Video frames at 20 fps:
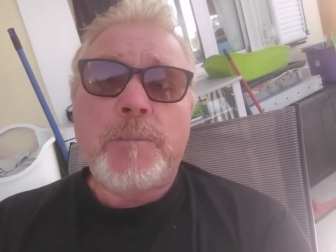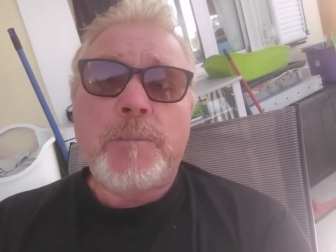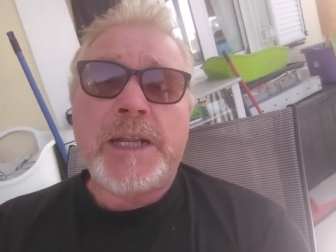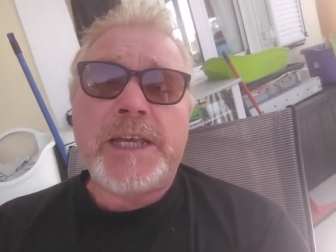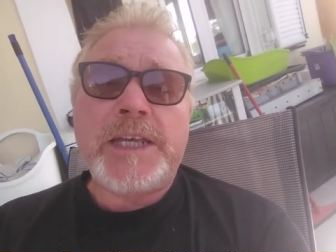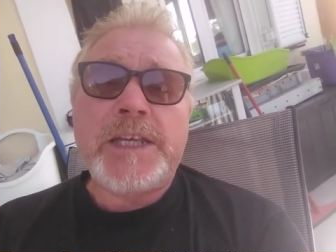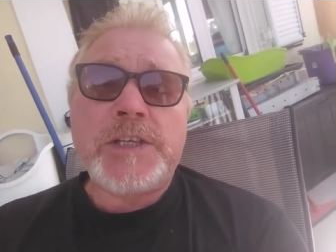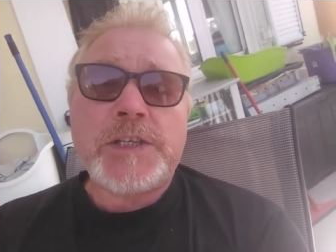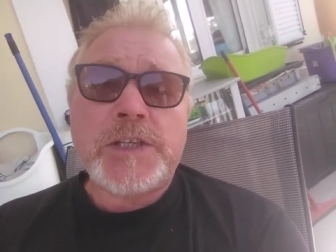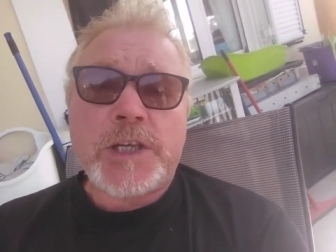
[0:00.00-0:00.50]

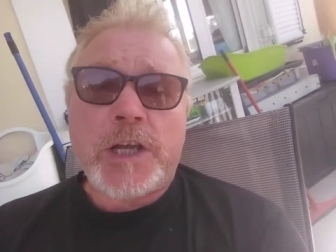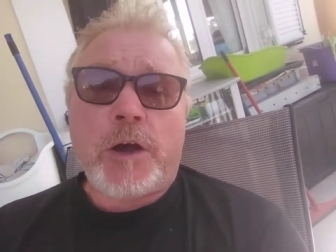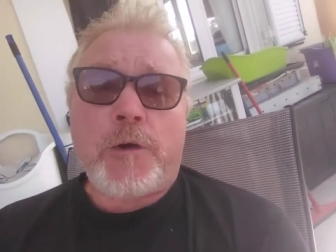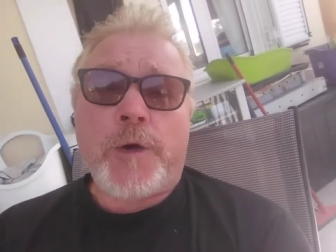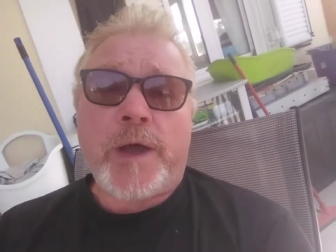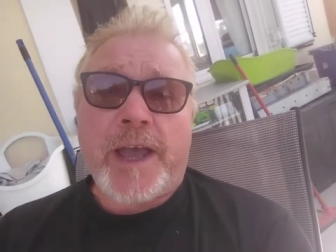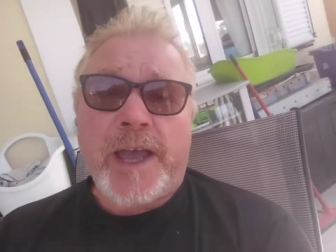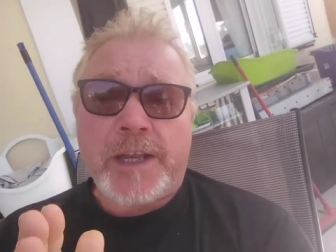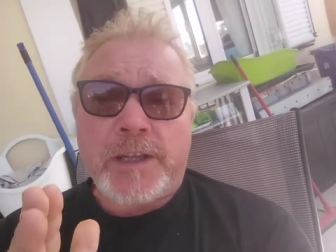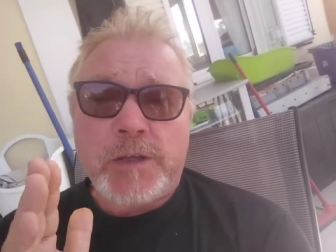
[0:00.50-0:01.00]
please go
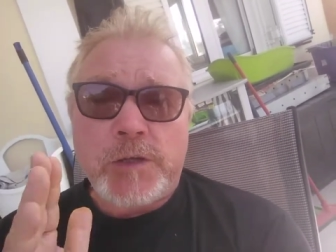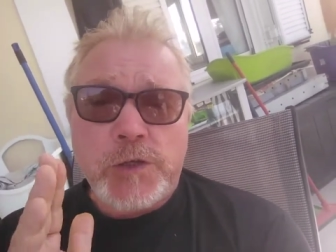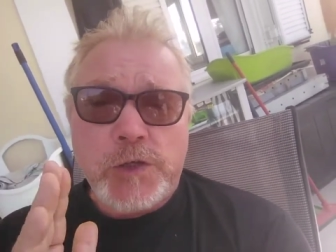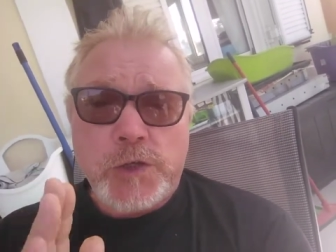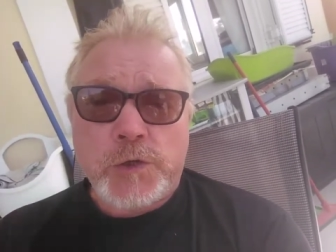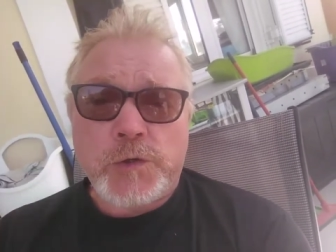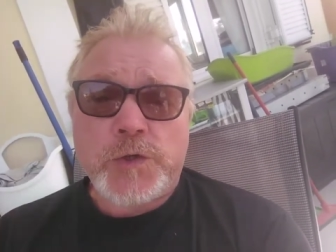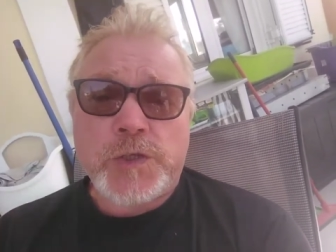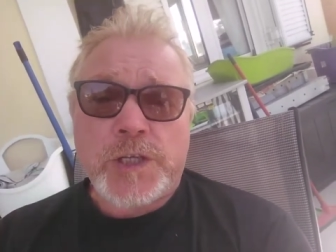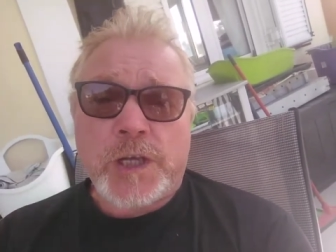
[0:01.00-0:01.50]
ahead and
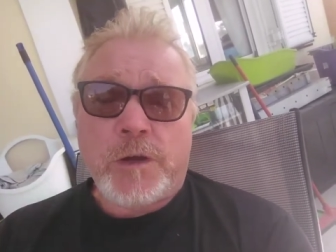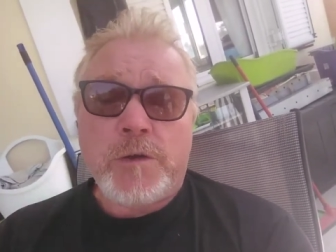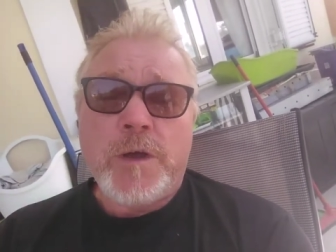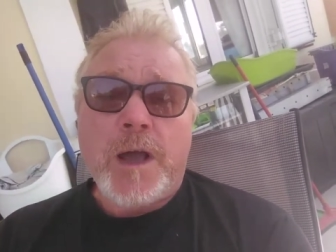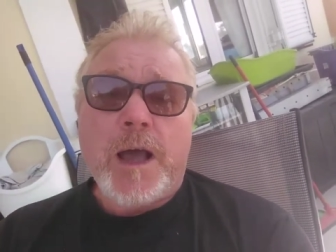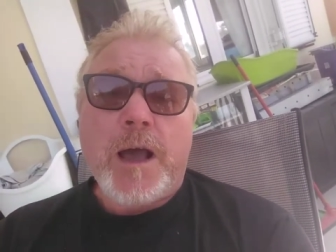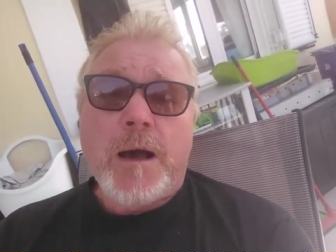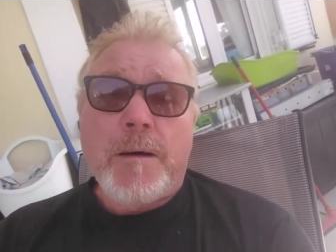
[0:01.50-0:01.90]
do so.